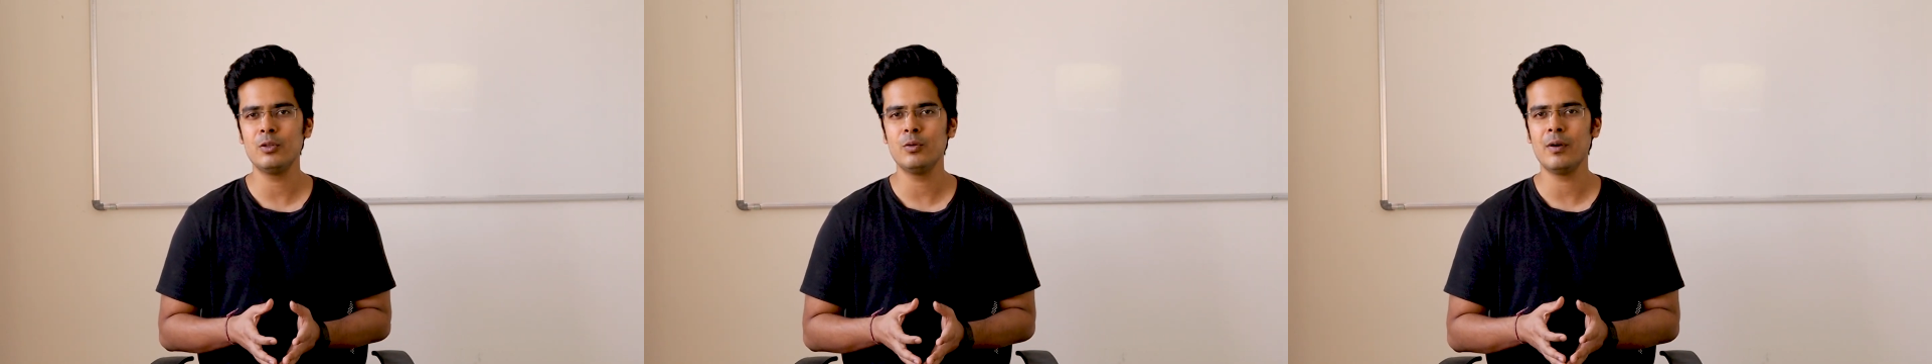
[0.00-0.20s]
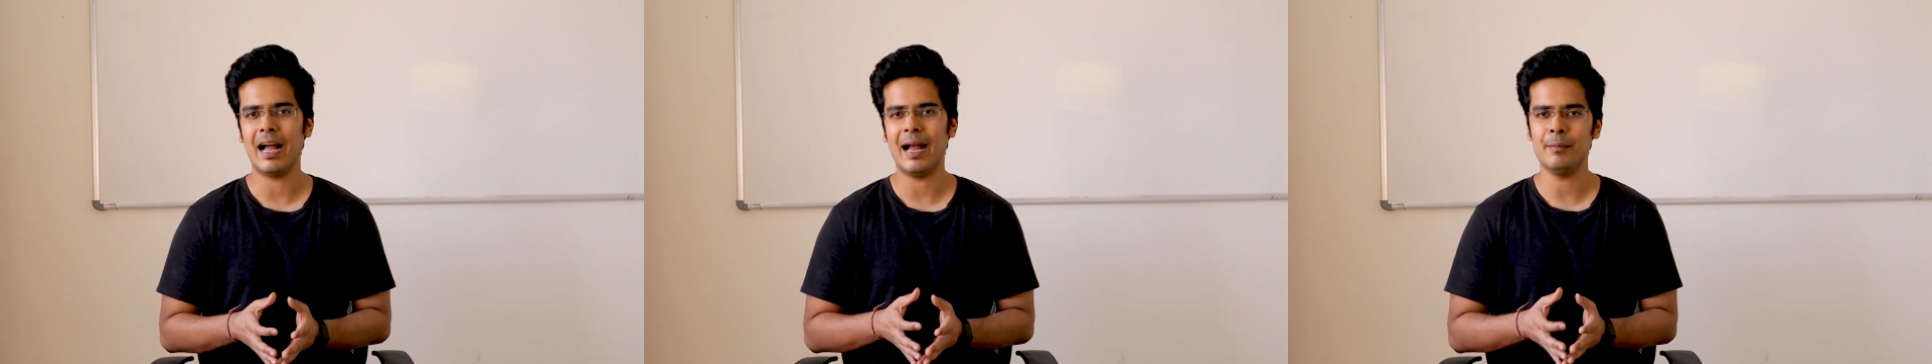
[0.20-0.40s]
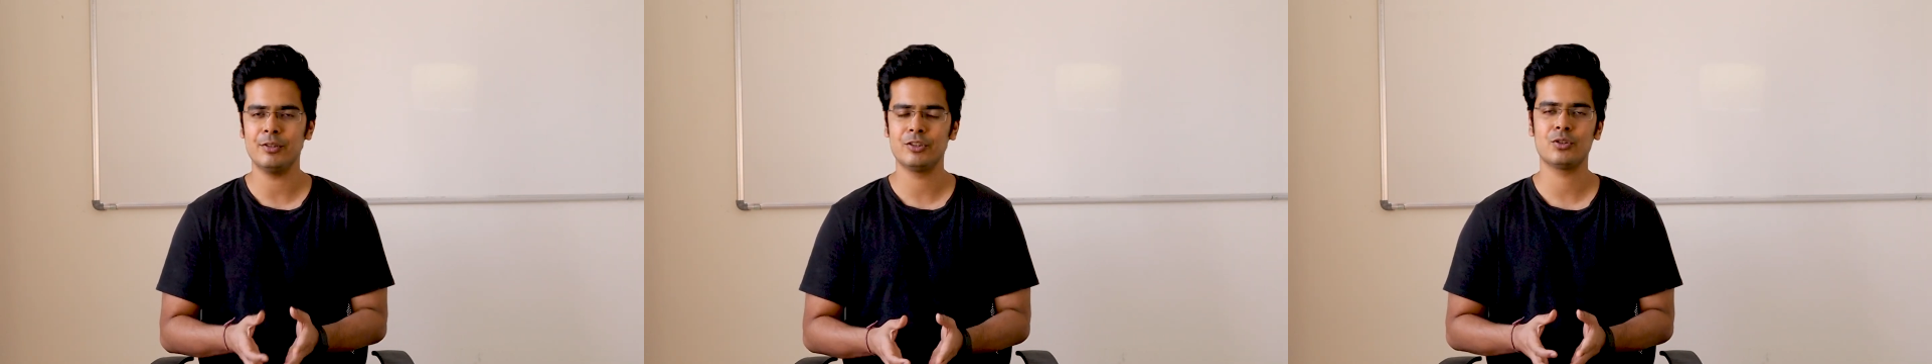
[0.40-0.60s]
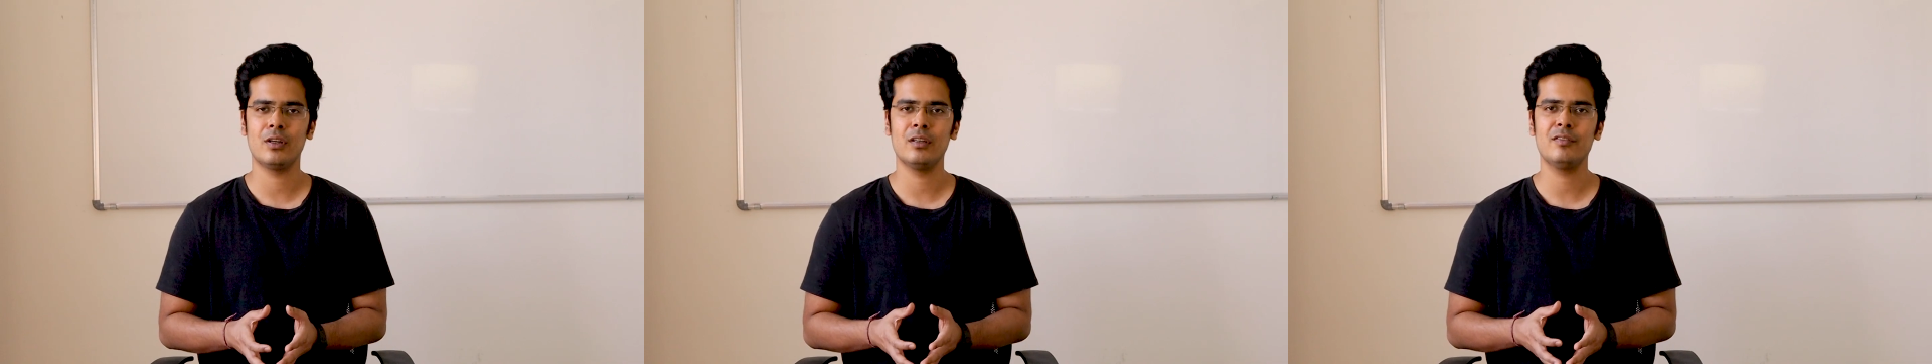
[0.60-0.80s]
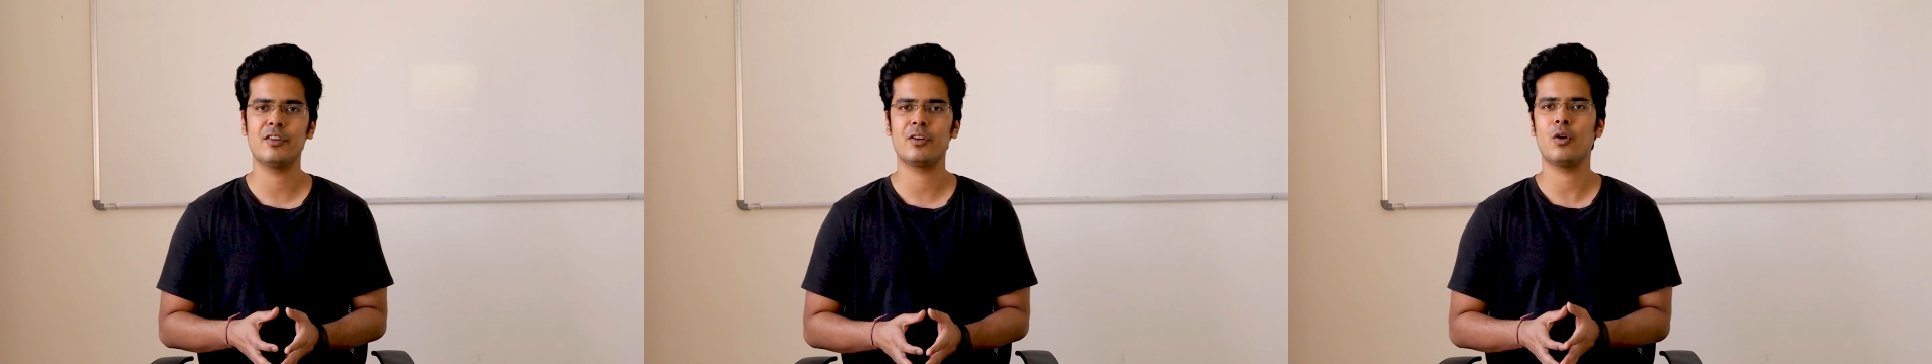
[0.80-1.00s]
to
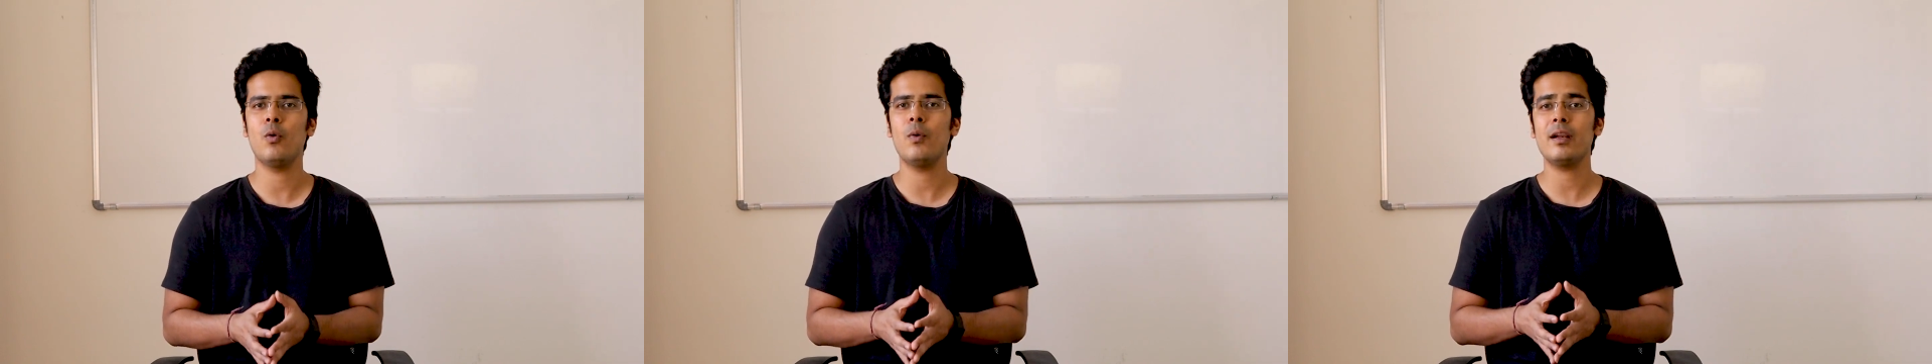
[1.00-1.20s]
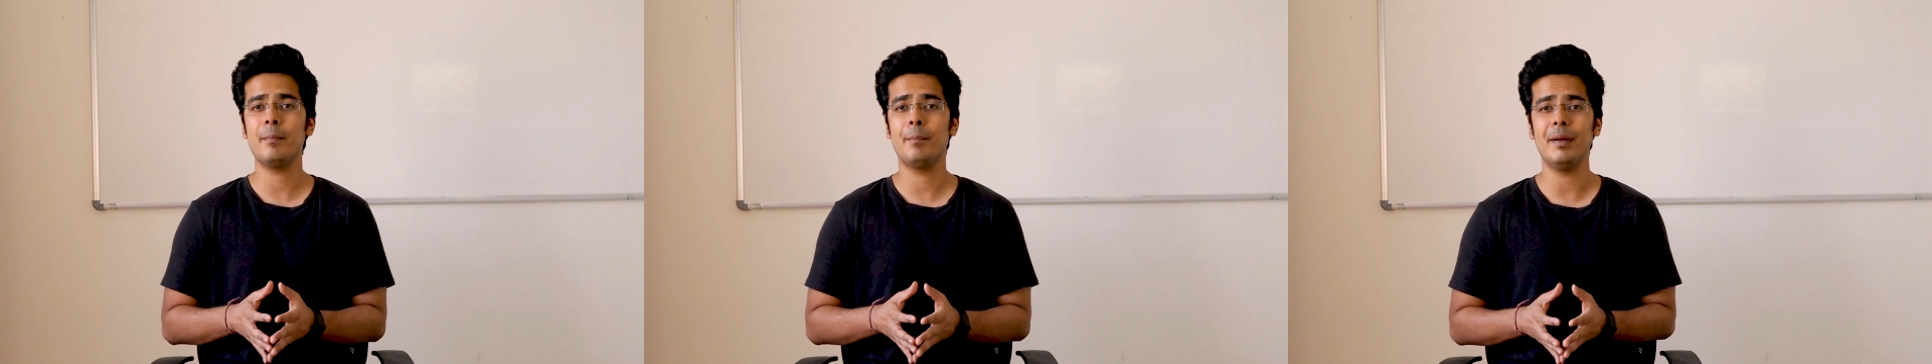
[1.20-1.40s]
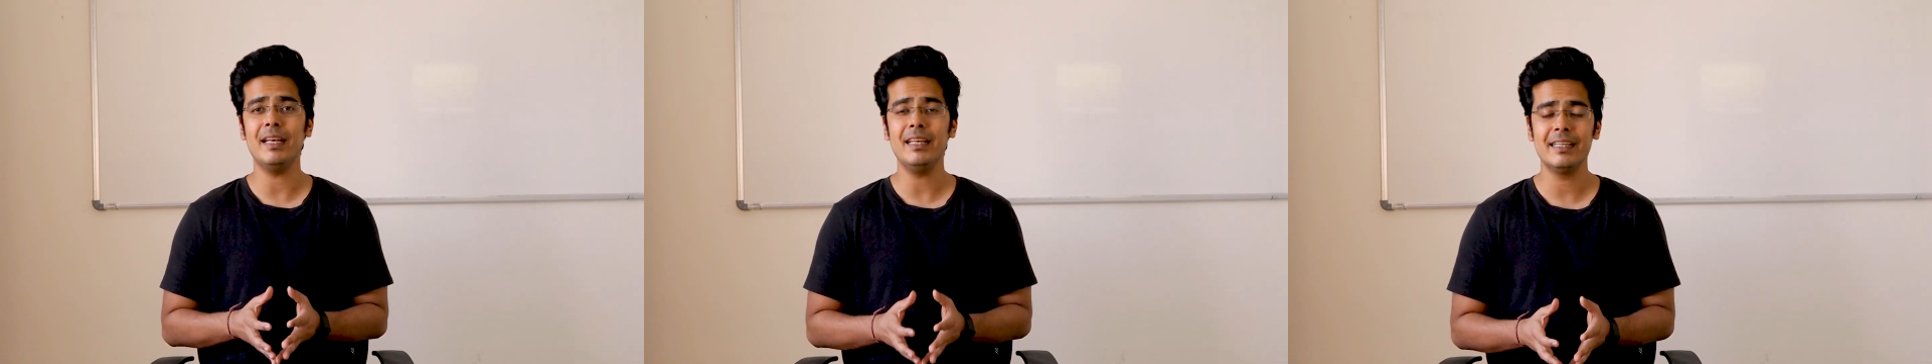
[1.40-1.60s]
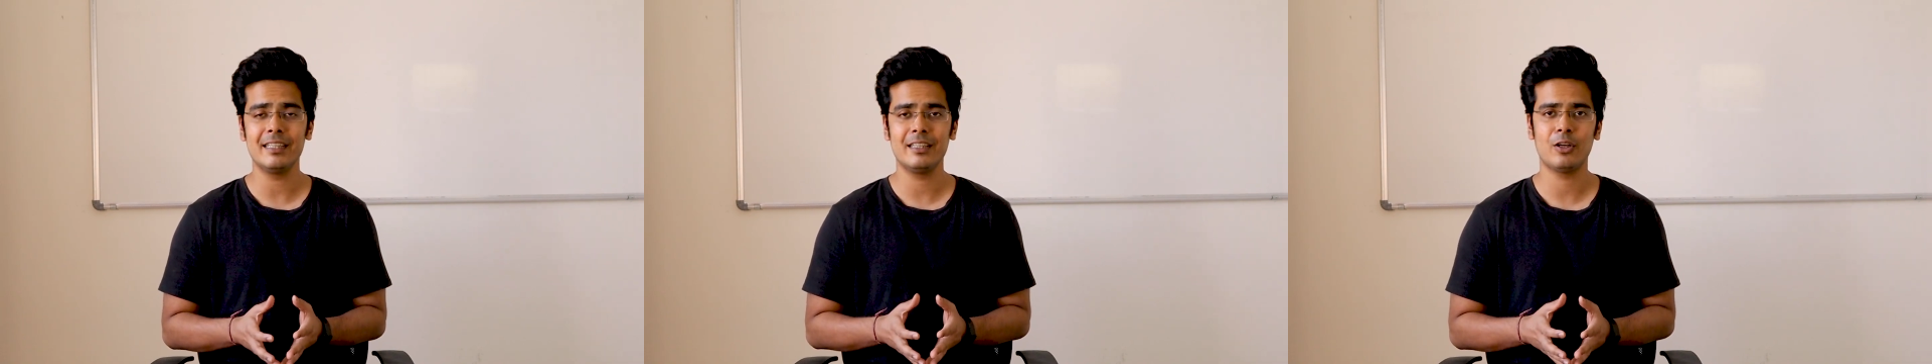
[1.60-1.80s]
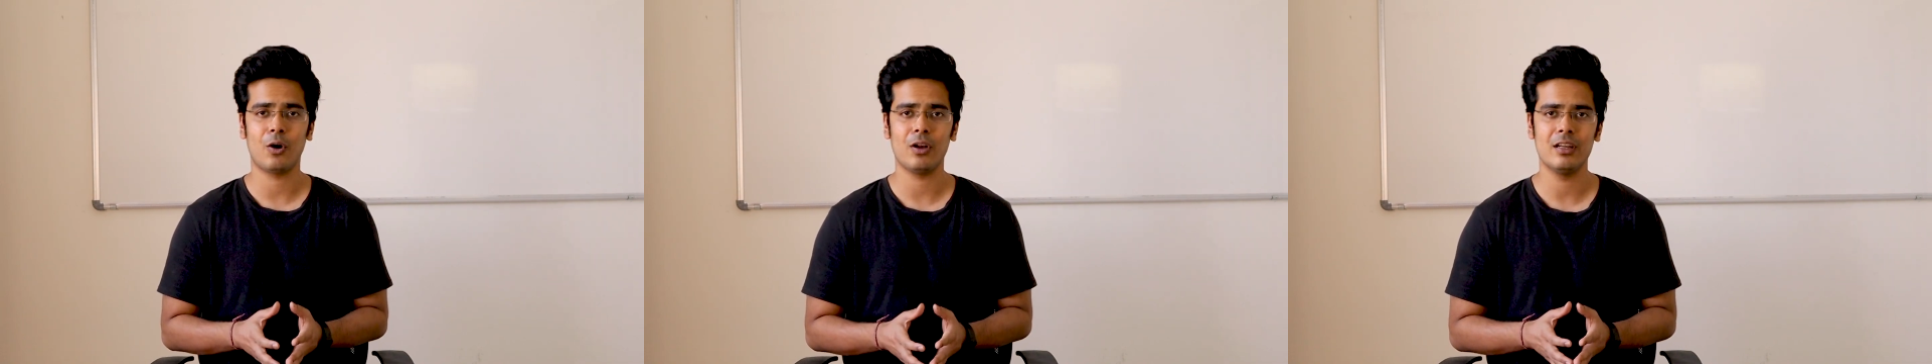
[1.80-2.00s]
Amazon for over $1
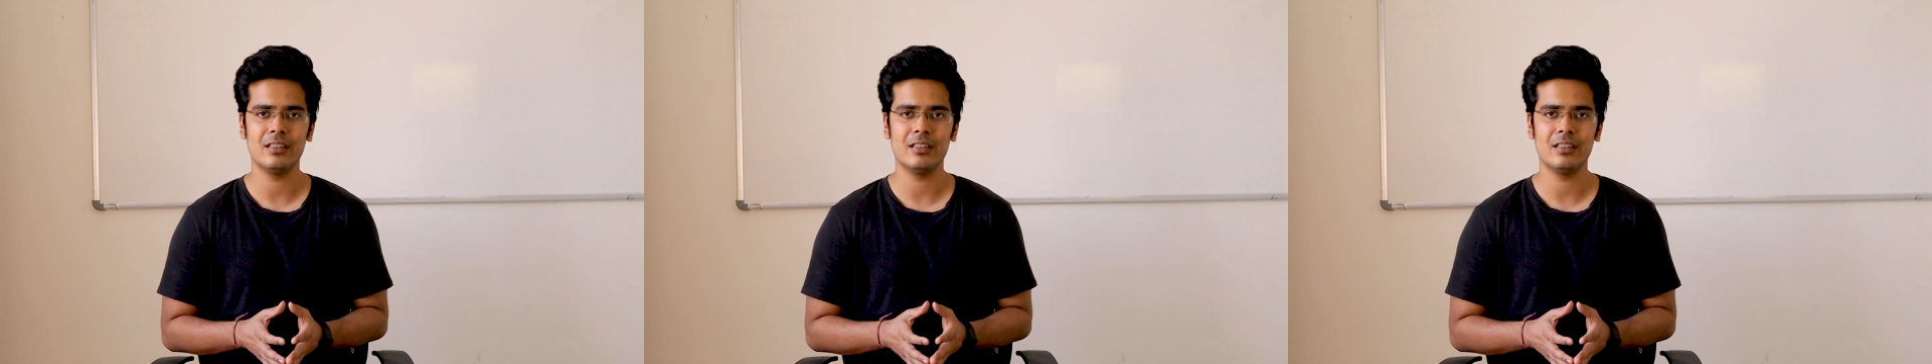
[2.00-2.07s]
billion.